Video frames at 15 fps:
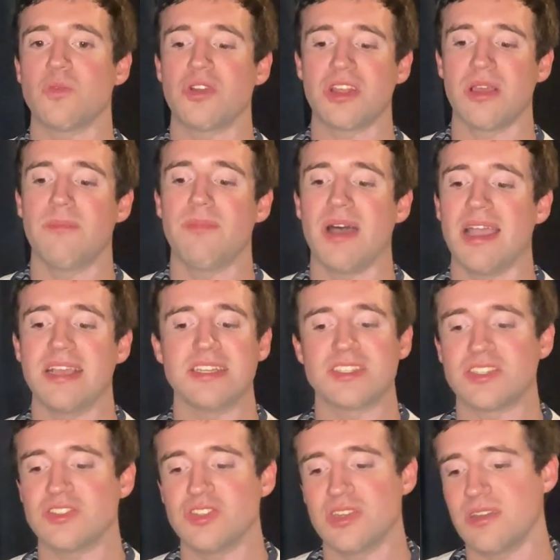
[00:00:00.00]
would combine
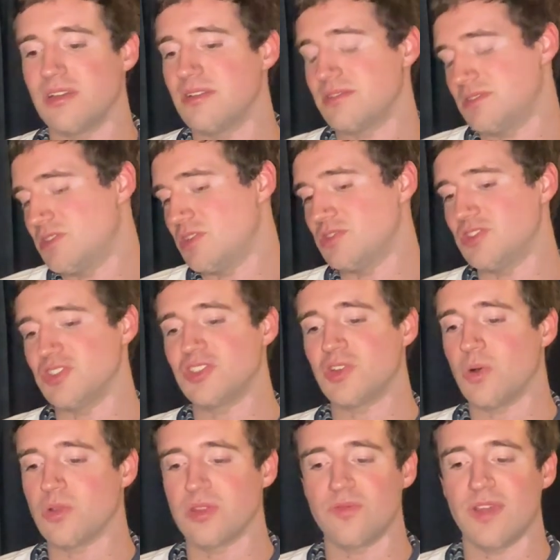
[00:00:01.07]
to just
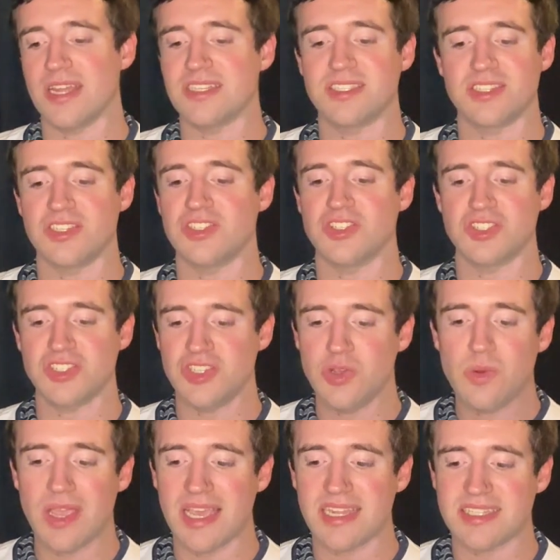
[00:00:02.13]
hold the Reds to just
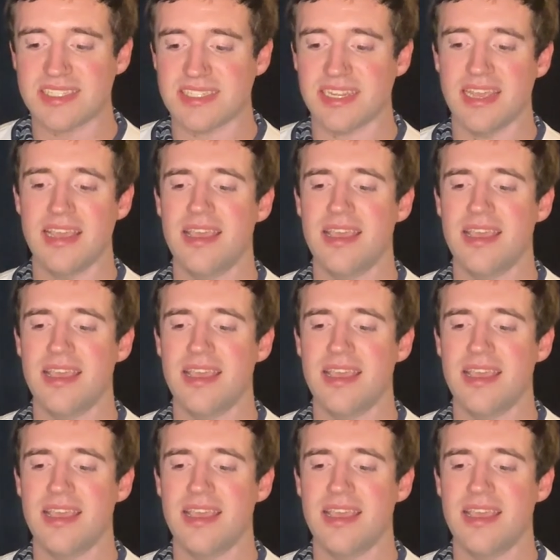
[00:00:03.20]
2 hits.